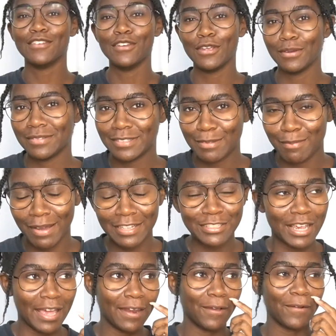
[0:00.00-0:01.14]
new to my
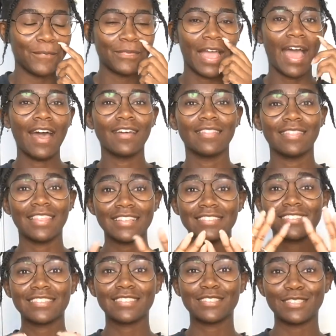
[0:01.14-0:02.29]
channel,
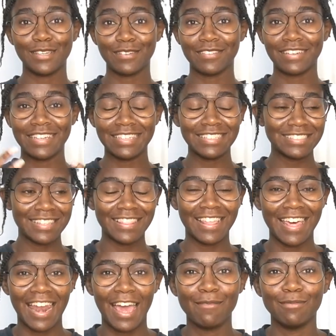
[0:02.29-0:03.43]
this series
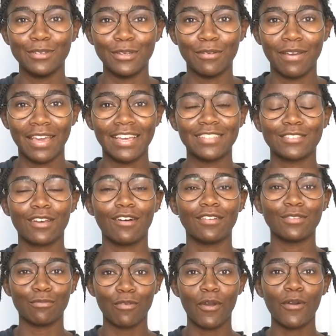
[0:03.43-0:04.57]
that I'm doing is
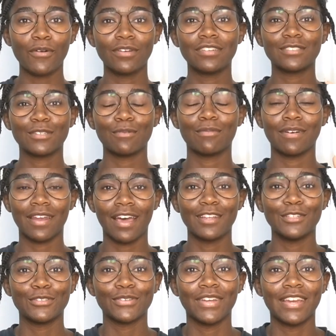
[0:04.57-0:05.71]
called Road to
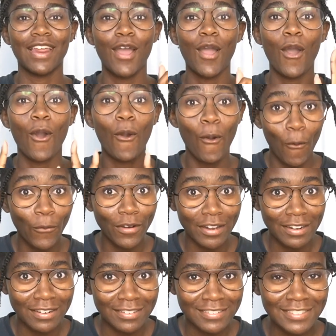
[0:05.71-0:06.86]
100
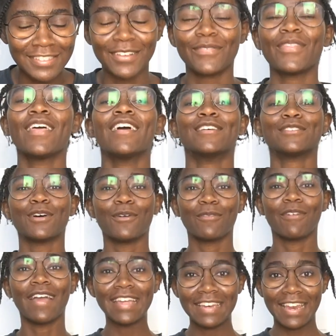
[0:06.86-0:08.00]
Orders. So
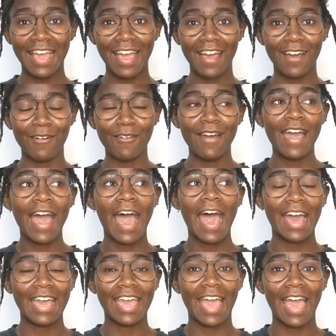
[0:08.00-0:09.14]
right now
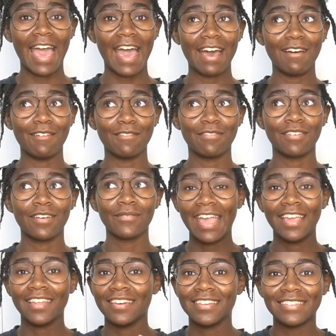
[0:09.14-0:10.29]
I have
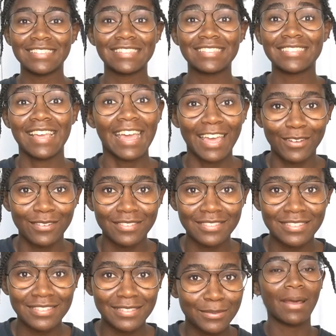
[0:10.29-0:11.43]
8
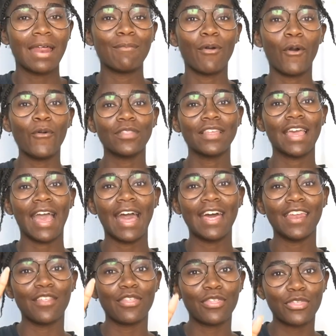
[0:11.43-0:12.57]
sales, but I'm only
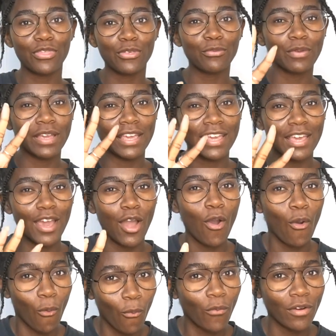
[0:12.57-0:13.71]
at 3
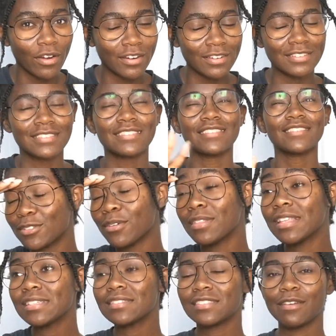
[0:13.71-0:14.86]
orders. So
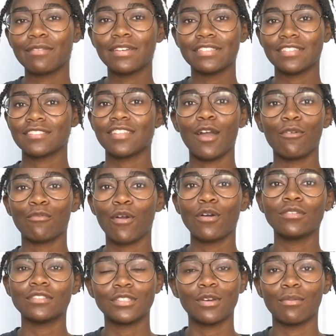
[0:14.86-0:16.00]
this series is not
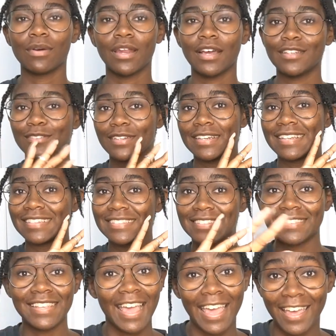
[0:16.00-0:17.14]
Road to 100
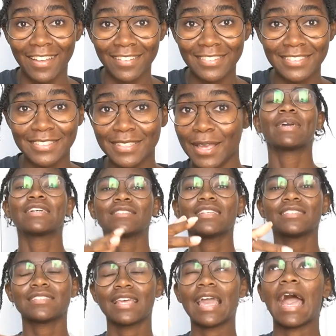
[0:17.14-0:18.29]
Sales, because
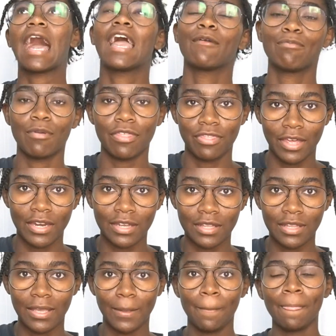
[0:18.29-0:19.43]
let's say
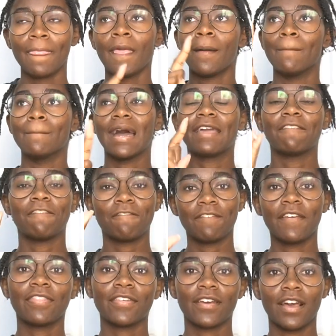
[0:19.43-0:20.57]
hypothetically, my
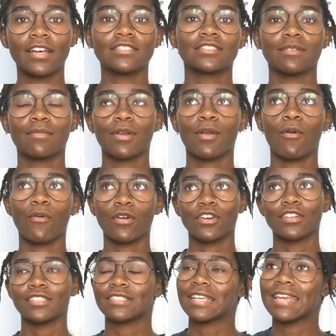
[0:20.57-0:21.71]
5th customer
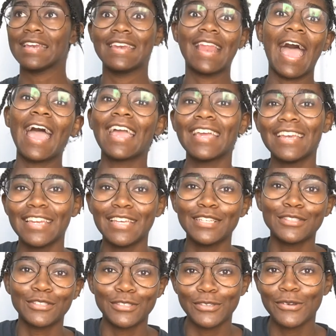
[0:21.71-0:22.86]
orders
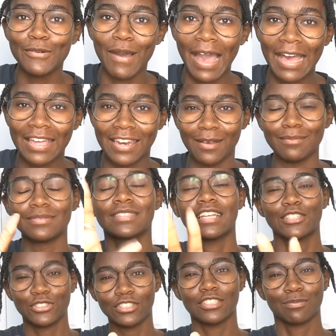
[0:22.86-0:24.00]
92 items,
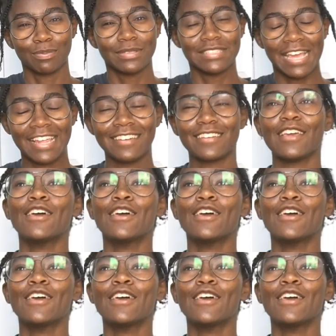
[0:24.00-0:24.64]
let's just pretend.